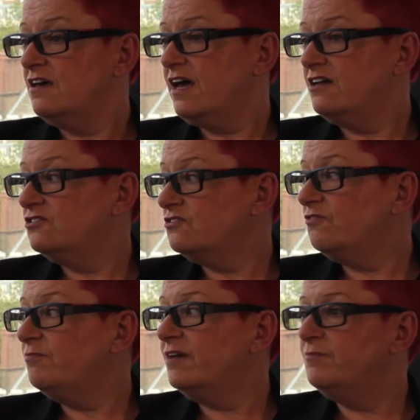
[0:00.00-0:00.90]
and sort
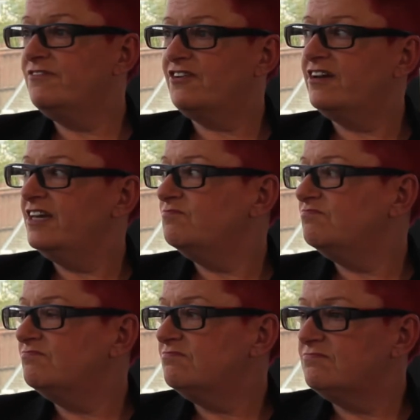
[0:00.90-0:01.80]
of made me very
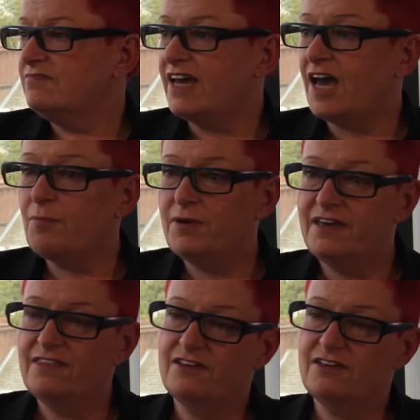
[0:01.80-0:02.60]
happy